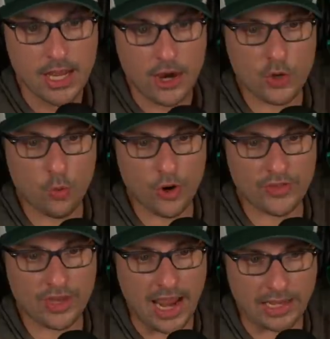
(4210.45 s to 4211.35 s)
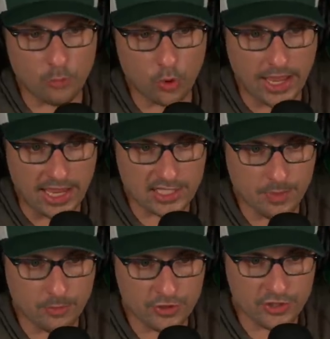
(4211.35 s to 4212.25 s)
Are you worried that adding more cast
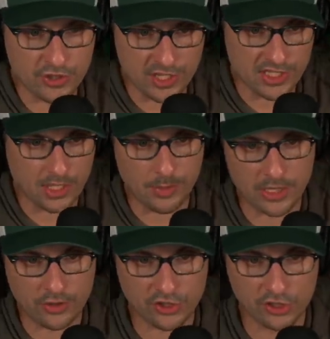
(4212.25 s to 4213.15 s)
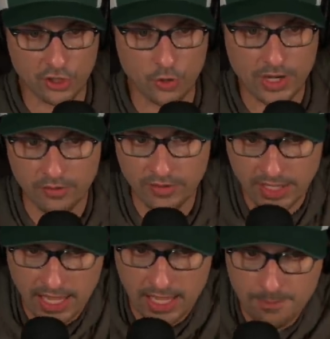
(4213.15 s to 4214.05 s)
members to GCP could slow down the
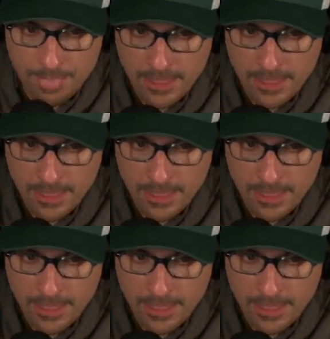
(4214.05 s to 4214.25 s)
game